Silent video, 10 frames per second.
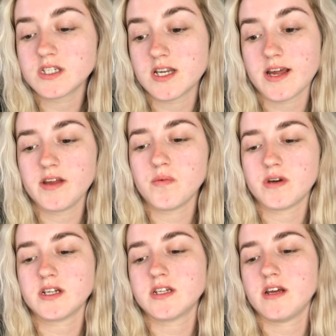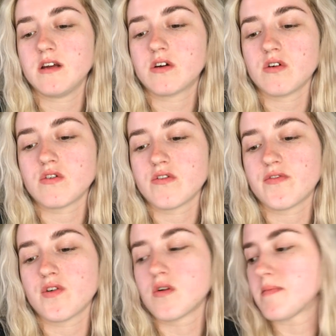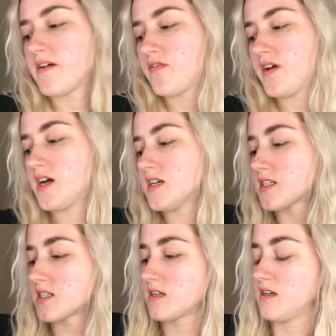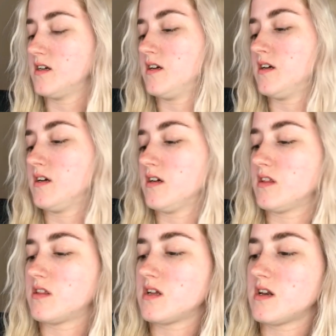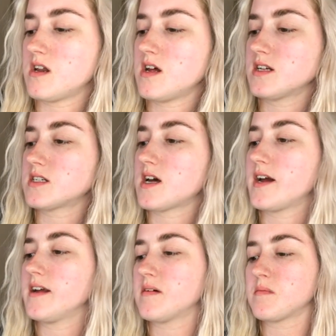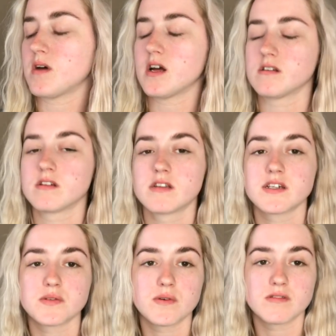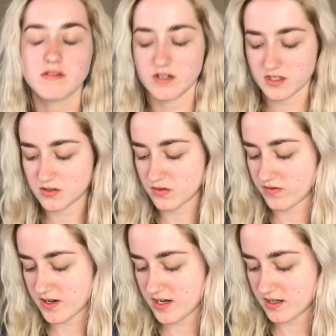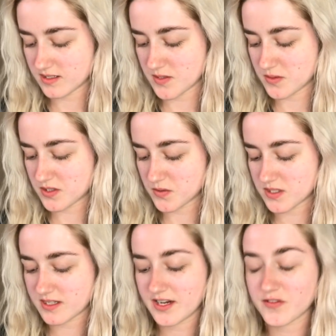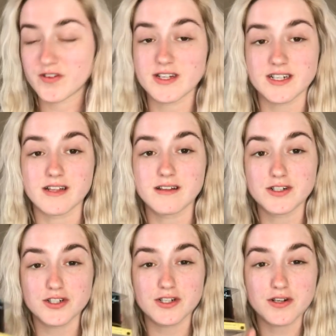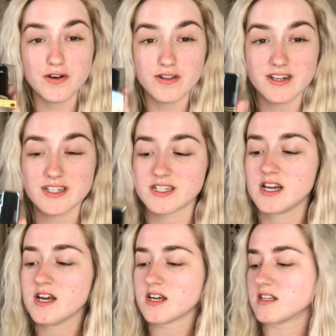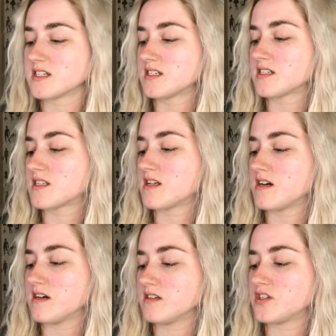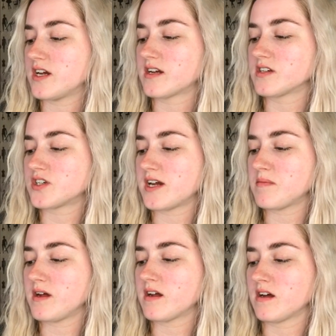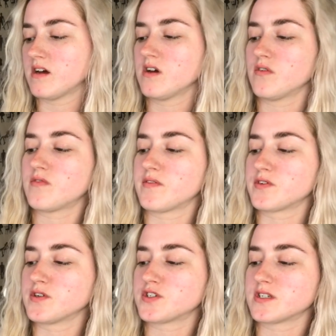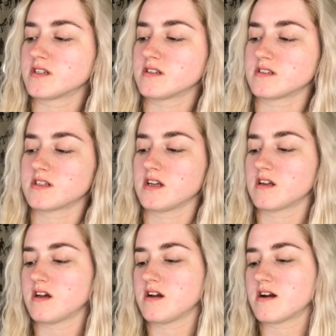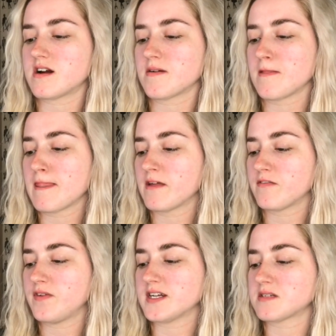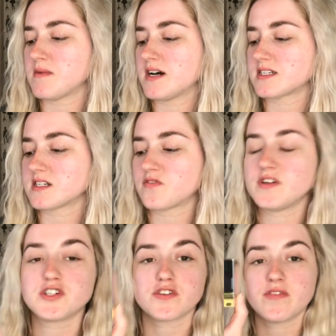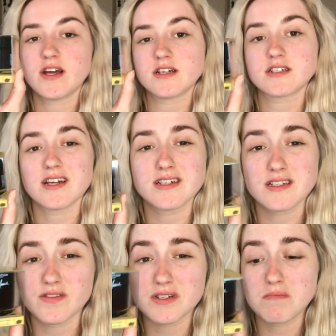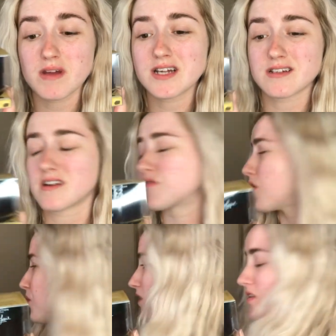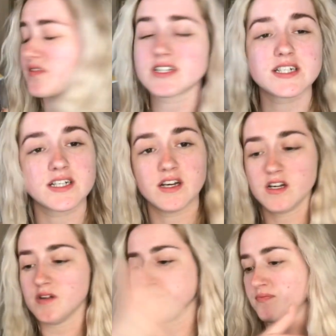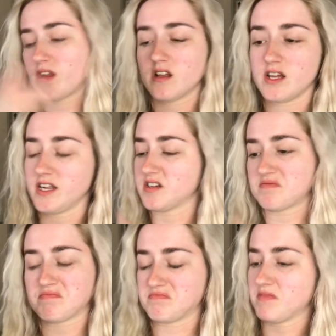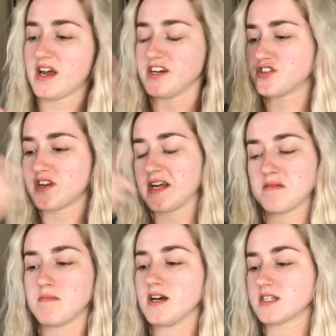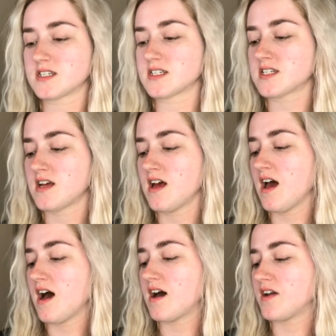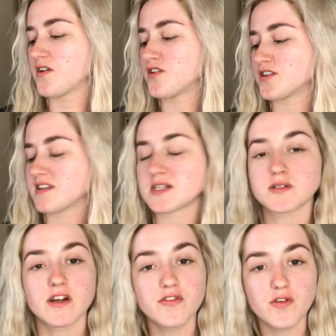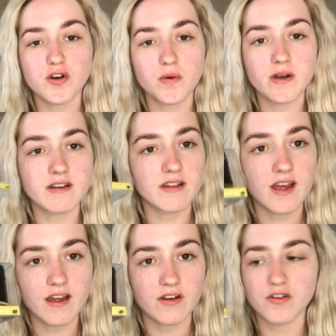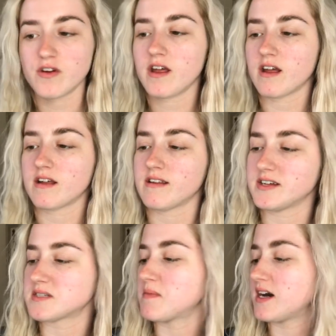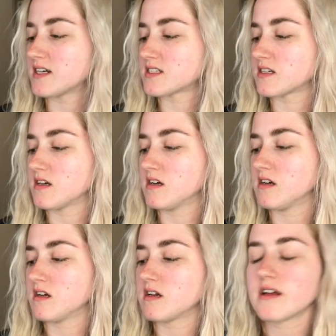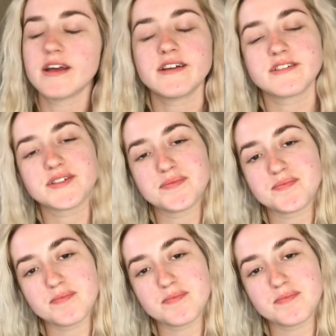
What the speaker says: tonight when I take off all my face. The next item, and this one is so funny because I was so excited for this. I literally got this. This is the Jake and Jamie Revolution skincare face mask. It's Feed Your Face. His stuff's amazing. I've got one of his like hydrating mists and I ordered this. I was like, it's £4, yeah, great, a nice mask. It is